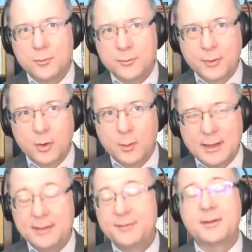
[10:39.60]
so
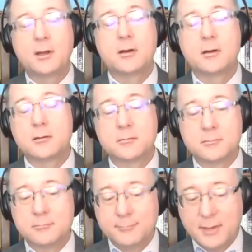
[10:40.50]
is there
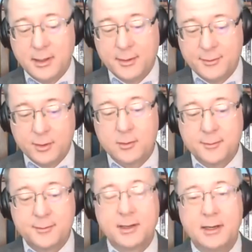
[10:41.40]
a
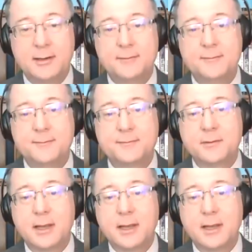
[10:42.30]
dearth of